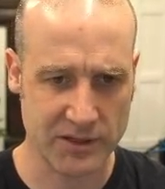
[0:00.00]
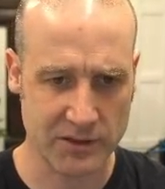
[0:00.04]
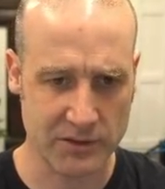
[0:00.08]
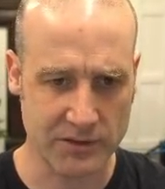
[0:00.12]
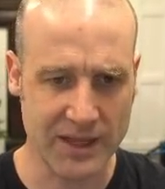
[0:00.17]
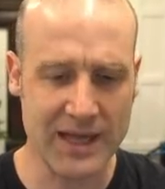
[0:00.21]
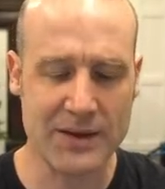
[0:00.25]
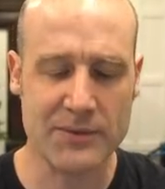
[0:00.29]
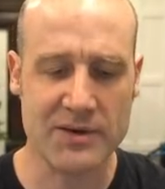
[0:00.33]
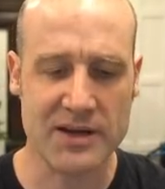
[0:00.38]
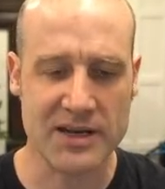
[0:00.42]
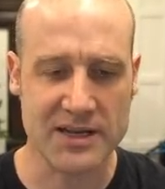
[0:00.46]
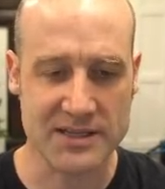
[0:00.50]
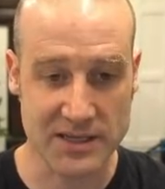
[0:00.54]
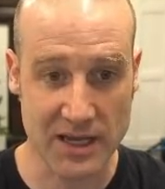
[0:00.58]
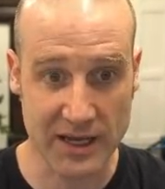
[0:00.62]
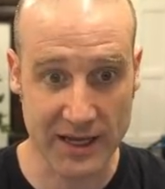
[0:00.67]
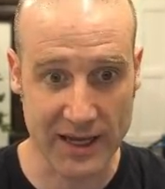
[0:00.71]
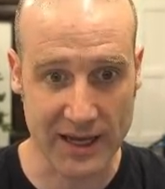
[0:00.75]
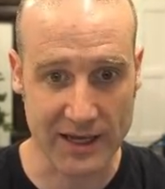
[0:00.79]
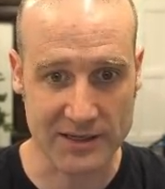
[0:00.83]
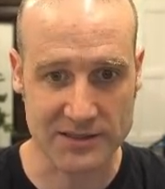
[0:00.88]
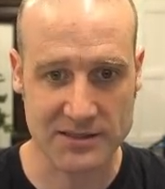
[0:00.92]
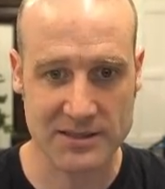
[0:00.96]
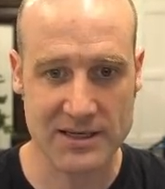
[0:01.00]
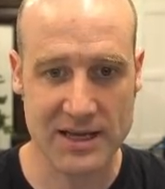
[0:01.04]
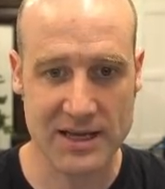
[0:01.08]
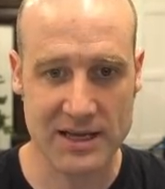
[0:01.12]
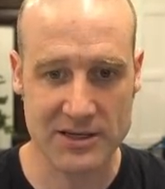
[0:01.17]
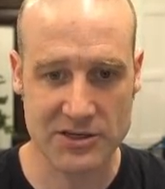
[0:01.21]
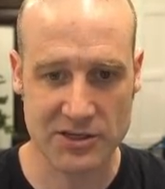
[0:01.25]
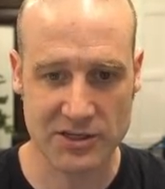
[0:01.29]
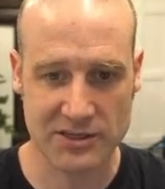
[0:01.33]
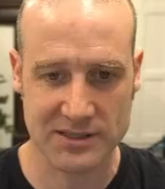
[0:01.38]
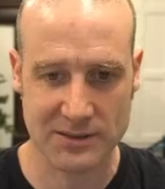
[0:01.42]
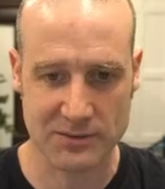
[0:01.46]
There it is. Okay, so now you
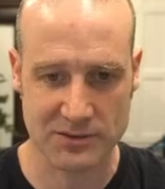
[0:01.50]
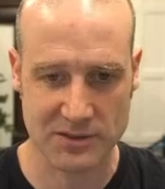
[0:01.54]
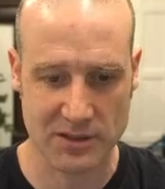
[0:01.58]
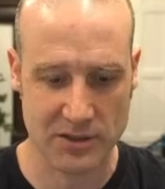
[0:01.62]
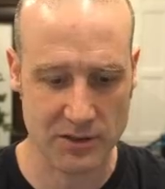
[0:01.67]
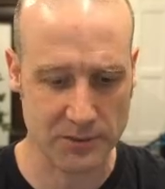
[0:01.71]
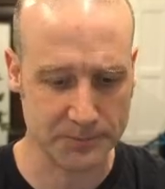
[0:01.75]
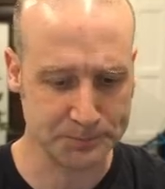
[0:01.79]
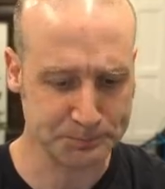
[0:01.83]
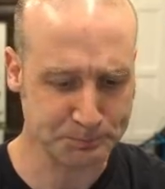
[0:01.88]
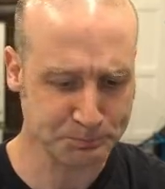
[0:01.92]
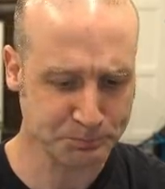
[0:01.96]
can see what's going on.